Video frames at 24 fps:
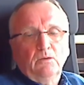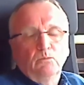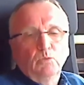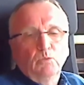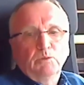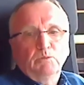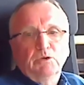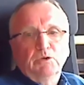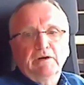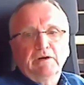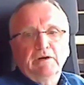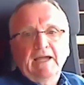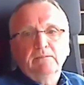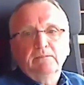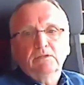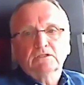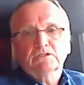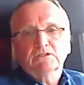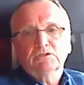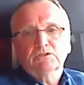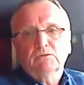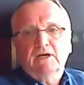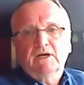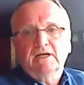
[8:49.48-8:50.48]
we were able
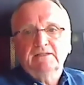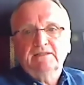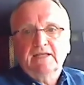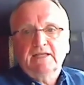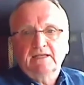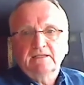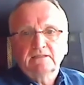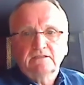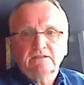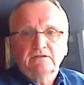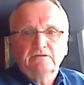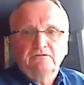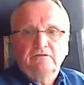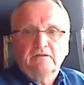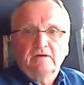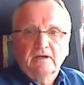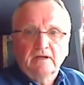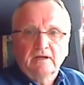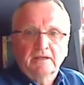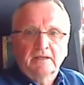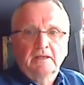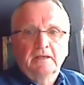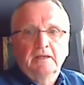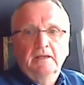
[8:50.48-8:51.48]
to
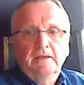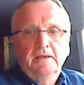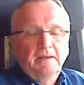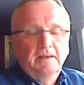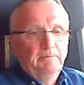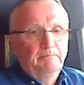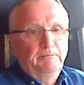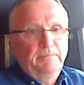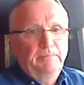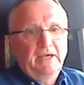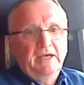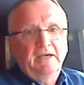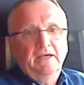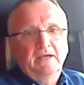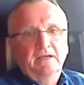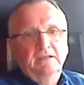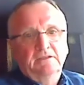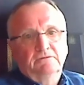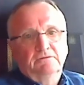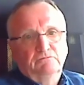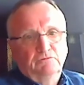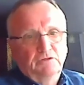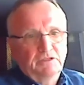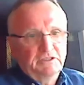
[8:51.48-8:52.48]
identify
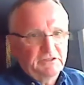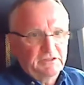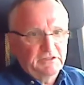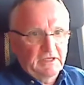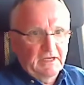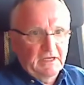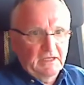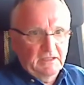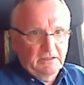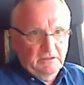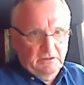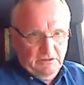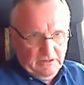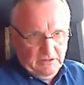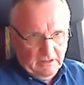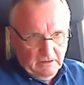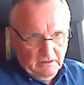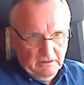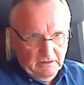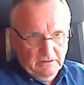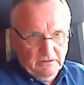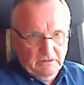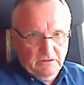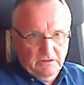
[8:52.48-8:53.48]
paired research
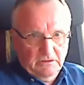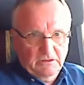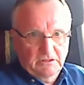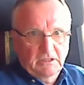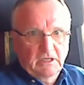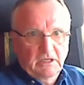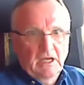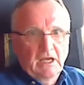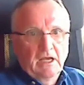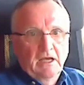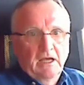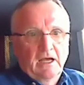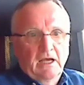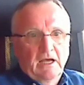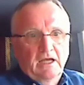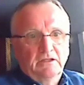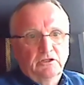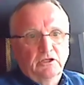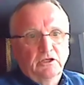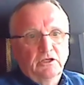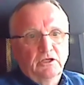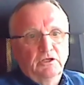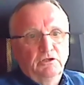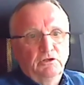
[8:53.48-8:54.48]
sites
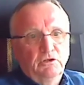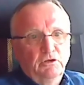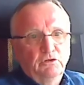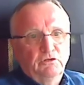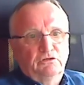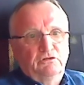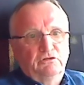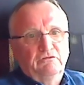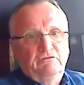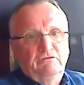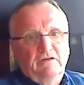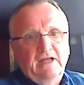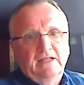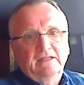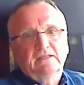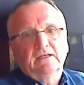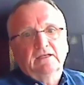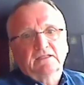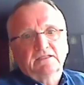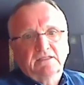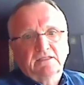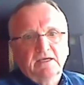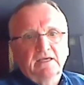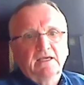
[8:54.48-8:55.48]
at the youth
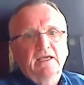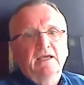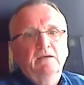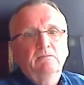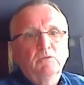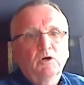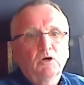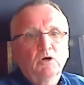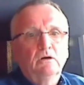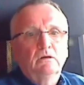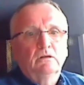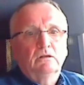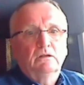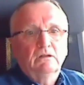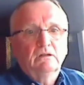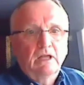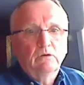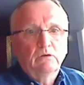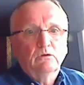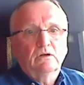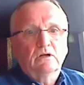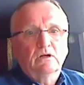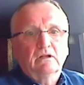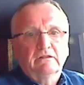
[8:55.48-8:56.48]
offender team or
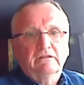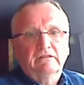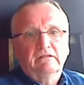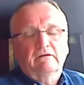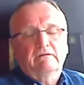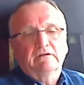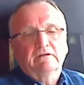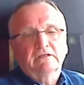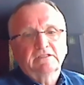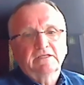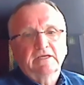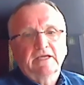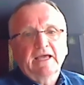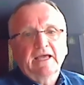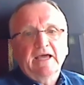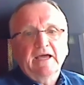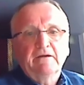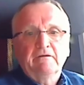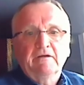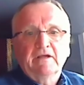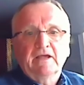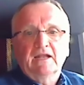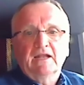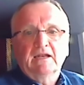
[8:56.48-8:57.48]
local authority
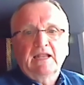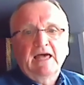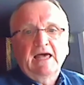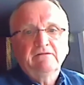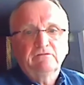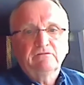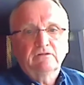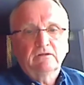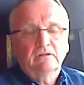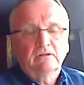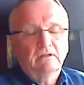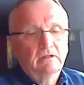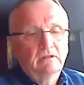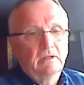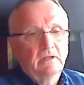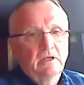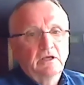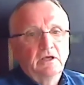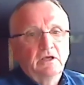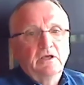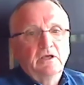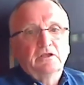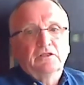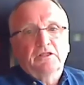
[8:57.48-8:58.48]
area level
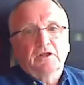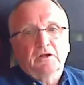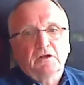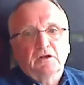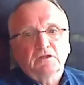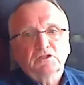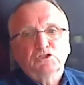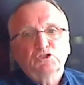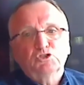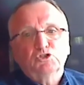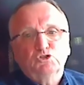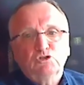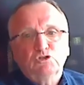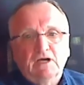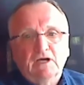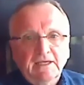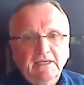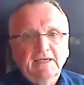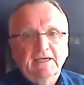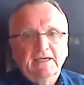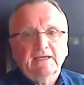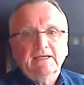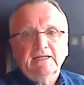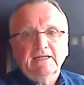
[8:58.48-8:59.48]
that are
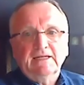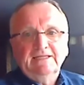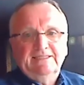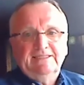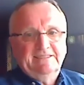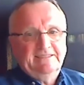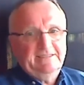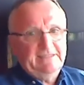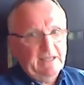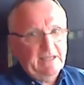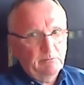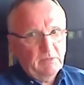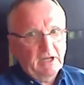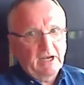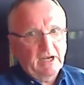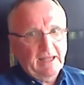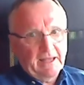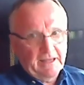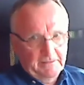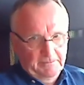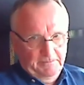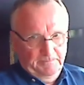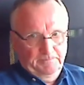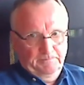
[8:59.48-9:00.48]
strikingly
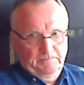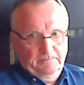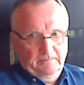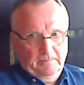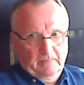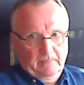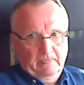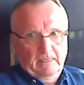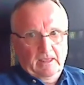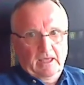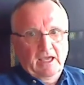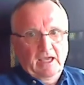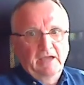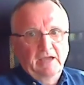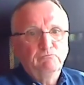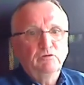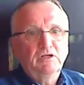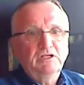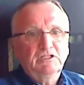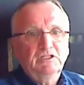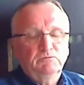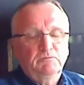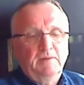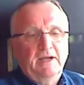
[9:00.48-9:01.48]
similar in
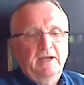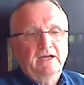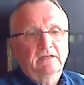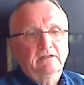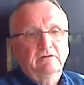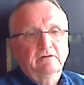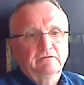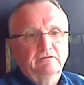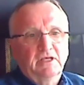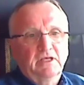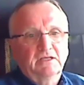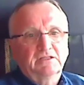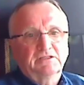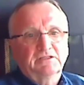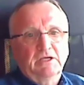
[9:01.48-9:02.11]
respect of their